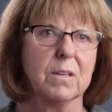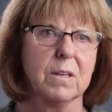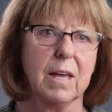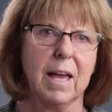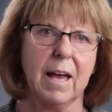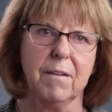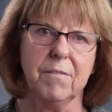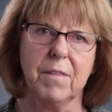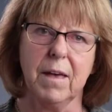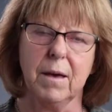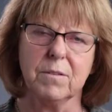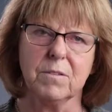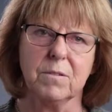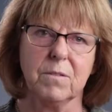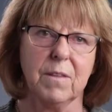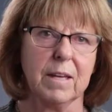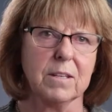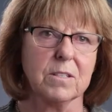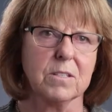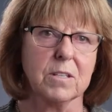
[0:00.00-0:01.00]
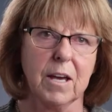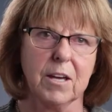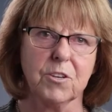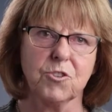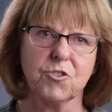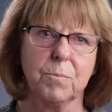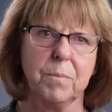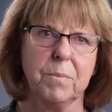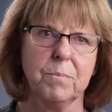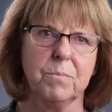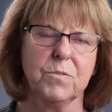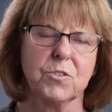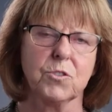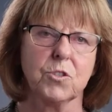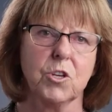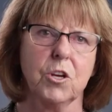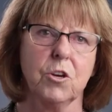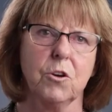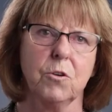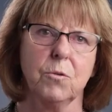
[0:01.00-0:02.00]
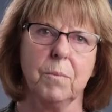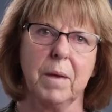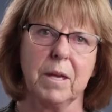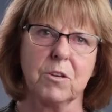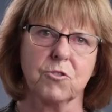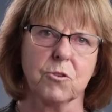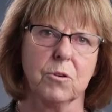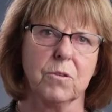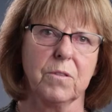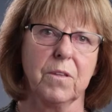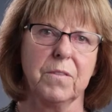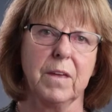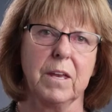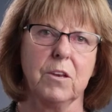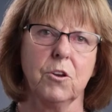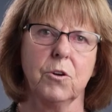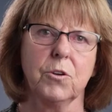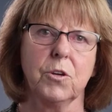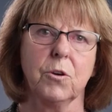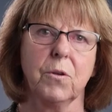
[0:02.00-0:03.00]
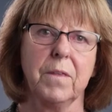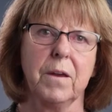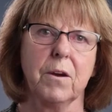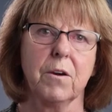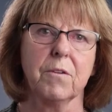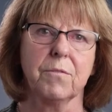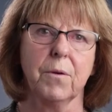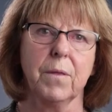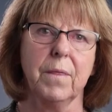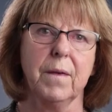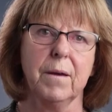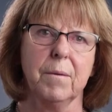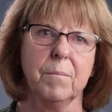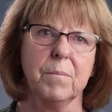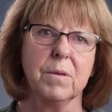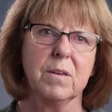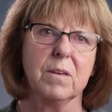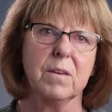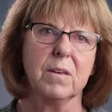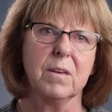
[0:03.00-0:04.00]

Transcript: have that touchstone, make sure that they know you're there for them,